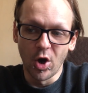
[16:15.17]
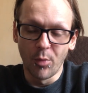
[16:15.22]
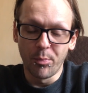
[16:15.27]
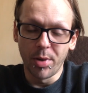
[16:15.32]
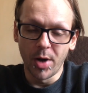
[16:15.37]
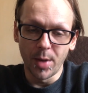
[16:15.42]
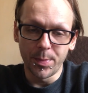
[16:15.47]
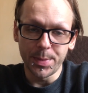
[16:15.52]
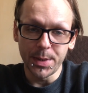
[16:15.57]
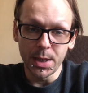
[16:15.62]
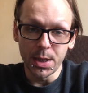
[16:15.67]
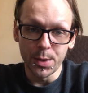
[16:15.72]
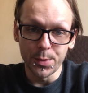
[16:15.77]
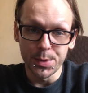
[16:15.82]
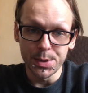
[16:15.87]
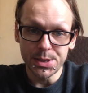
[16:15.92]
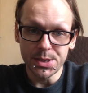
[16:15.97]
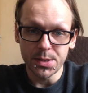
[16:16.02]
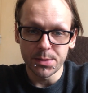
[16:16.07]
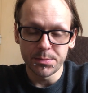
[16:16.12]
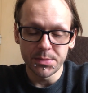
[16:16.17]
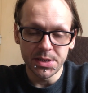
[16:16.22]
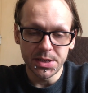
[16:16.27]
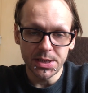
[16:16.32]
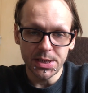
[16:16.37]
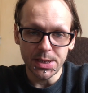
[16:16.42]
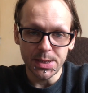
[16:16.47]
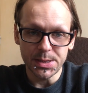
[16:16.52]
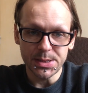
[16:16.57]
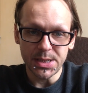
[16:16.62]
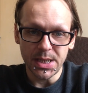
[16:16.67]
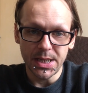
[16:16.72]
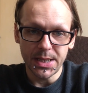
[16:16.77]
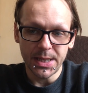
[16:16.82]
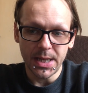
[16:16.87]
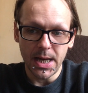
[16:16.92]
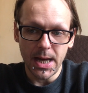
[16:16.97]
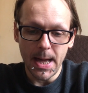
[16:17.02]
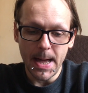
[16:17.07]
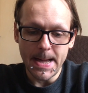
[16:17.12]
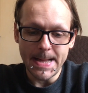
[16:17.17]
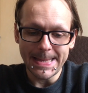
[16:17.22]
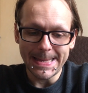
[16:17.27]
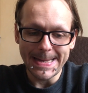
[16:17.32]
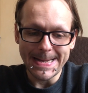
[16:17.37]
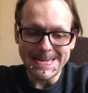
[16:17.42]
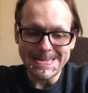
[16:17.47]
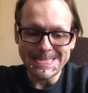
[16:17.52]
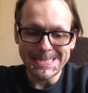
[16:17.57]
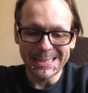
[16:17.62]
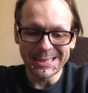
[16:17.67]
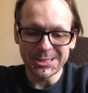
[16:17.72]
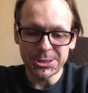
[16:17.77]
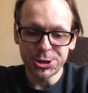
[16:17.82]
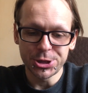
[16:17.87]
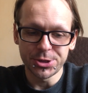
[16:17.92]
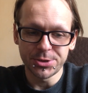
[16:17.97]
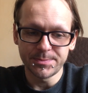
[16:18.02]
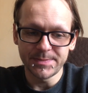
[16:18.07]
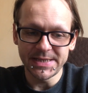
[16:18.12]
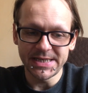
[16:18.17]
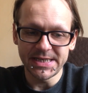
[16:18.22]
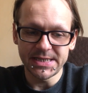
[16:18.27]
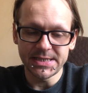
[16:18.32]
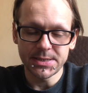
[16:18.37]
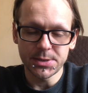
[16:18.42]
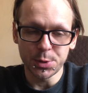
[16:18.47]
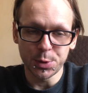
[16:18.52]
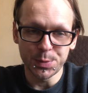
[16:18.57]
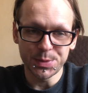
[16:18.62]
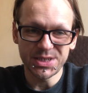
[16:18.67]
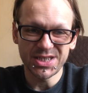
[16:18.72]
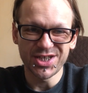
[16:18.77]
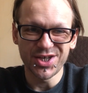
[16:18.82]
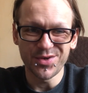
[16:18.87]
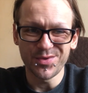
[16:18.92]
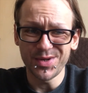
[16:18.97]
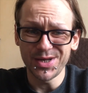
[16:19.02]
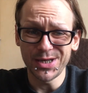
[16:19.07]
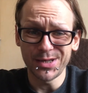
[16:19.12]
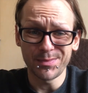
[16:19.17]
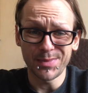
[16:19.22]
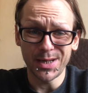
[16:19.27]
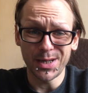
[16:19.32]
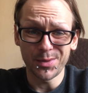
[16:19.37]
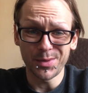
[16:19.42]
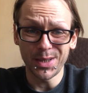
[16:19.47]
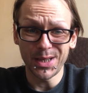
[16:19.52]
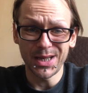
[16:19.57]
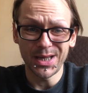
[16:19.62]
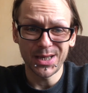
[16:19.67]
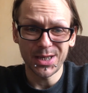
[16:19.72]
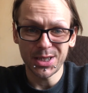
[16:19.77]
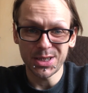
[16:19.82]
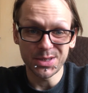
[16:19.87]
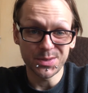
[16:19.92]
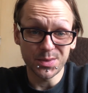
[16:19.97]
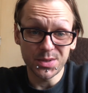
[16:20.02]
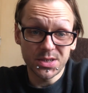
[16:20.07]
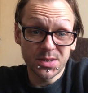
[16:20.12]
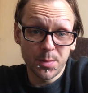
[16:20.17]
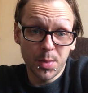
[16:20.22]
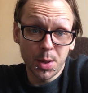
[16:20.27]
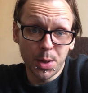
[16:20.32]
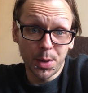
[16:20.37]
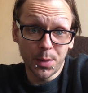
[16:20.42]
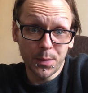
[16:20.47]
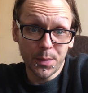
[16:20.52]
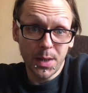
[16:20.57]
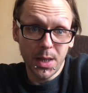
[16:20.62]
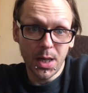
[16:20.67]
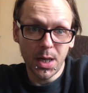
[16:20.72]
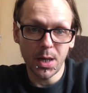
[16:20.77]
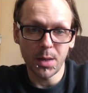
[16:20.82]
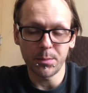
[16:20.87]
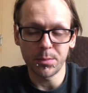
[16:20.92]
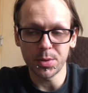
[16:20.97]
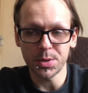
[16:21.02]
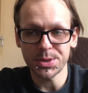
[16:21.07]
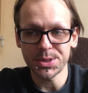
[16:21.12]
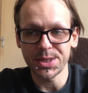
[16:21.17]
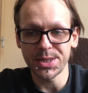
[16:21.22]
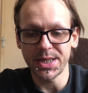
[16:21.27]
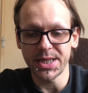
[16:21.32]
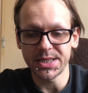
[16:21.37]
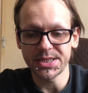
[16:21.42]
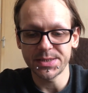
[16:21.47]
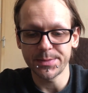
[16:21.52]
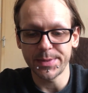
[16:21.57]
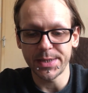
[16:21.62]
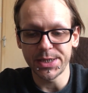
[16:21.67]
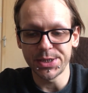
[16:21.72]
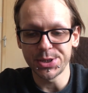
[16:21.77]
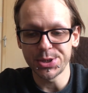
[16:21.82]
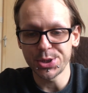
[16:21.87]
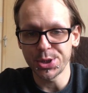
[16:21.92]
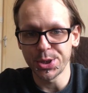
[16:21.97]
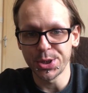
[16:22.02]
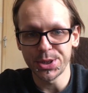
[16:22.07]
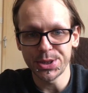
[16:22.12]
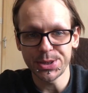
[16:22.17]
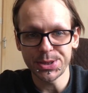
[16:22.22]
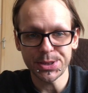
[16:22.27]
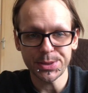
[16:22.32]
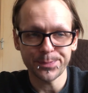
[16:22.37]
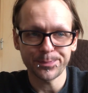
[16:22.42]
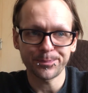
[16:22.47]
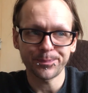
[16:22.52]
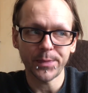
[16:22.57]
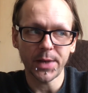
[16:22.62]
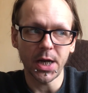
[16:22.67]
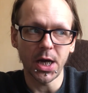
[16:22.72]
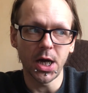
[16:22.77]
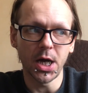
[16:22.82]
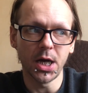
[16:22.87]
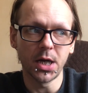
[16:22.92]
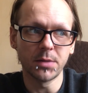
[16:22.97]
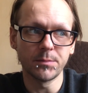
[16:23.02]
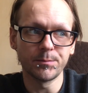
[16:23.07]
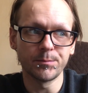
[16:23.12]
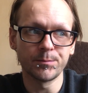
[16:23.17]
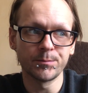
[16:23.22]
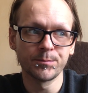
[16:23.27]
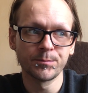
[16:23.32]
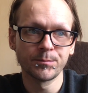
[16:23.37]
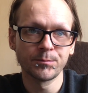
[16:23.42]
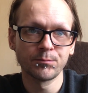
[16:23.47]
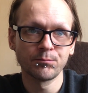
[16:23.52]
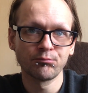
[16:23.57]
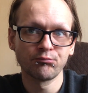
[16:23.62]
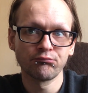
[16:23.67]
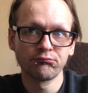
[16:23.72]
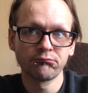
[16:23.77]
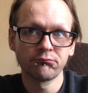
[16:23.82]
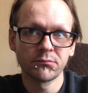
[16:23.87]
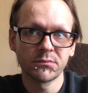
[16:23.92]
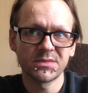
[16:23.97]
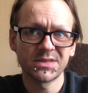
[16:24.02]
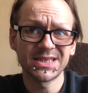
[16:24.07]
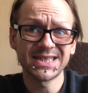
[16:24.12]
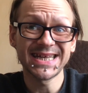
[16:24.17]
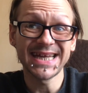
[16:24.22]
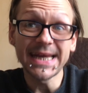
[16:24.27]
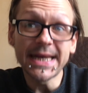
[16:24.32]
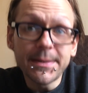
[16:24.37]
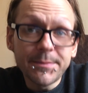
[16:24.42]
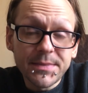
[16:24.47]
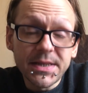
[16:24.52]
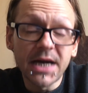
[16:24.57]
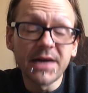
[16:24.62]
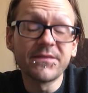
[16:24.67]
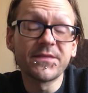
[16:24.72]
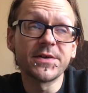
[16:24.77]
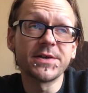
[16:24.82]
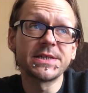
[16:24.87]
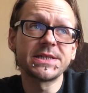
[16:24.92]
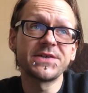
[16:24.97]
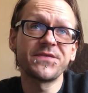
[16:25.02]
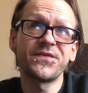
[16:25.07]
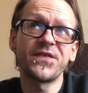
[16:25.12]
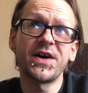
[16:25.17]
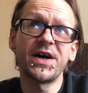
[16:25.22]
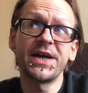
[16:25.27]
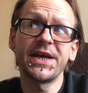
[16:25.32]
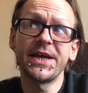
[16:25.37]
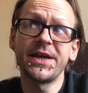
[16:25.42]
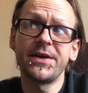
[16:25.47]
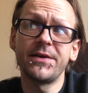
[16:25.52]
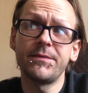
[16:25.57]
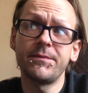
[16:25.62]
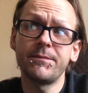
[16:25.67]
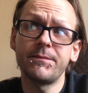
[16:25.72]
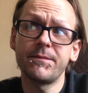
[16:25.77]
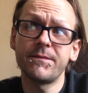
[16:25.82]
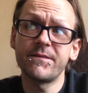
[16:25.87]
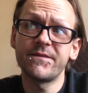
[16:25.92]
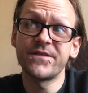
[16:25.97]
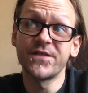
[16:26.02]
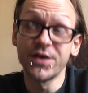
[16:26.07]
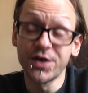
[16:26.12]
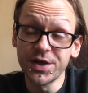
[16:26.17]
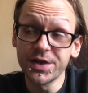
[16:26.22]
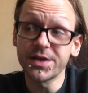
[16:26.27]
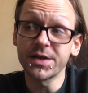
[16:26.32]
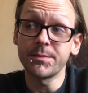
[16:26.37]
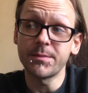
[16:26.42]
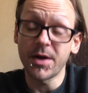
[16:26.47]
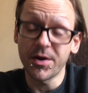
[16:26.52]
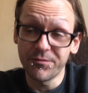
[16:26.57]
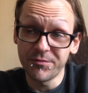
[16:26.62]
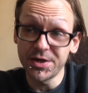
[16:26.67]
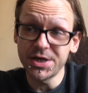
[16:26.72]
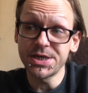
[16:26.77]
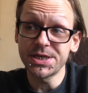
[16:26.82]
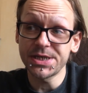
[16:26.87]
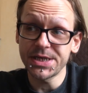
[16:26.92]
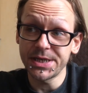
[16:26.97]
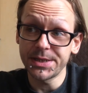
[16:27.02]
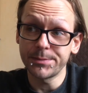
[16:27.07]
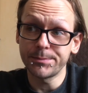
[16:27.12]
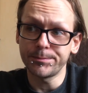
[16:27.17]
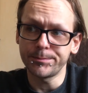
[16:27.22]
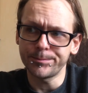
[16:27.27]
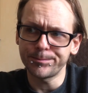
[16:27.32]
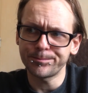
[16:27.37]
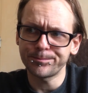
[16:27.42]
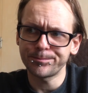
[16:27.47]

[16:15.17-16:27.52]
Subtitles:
popularism and things like that. Like, not to be sort of snooty about it, because what's the point of that? Books are there to be enjoyed. To keep diversifying further my reading,